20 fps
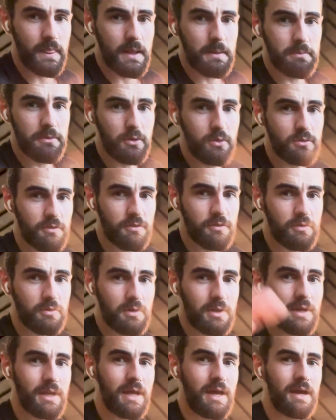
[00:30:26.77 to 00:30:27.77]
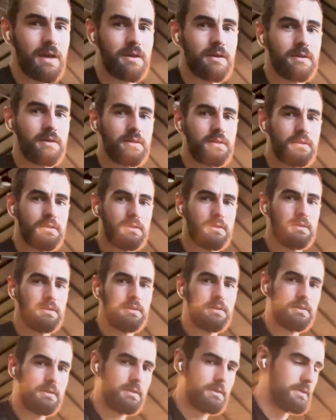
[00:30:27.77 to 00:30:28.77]
Beautiful. Look at that.
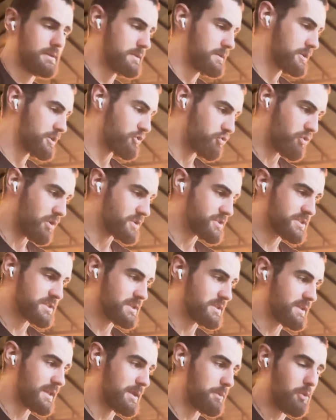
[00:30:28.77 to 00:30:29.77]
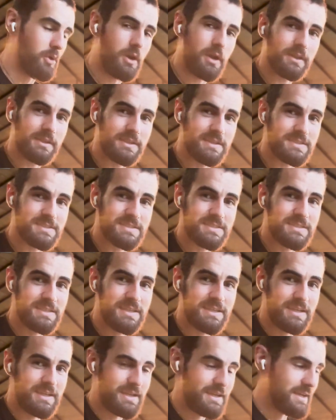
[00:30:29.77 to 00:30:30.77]
Crushing deep work. This
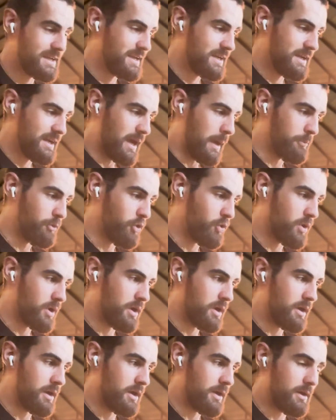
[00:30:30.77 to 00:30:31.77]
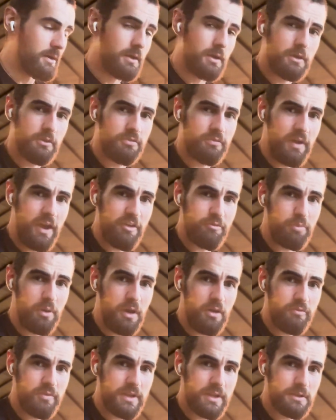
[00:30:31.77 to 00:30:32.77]
I'm doing a, five
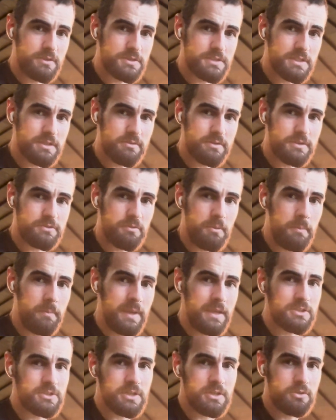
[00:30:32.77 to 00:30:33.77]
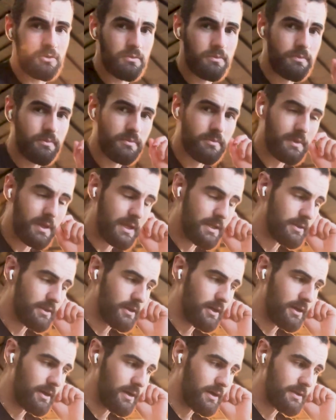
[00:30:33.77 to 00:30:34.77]
part video series for my main channel and
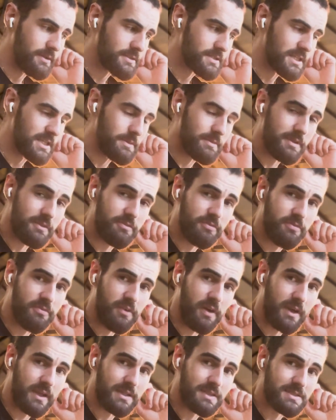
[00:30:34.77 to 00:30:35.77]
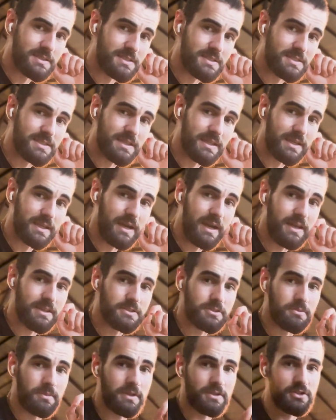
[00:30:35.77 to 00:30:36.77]
uh, it's going to be fucking sick, guys.
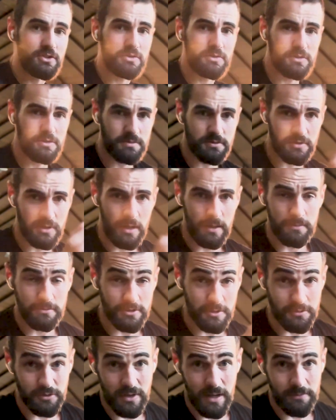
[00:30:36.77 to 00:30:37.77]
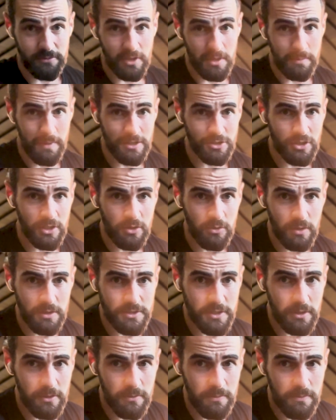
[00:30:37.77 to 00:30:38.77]
So make sure you subscribe, subscribe to the main channel. Let's go.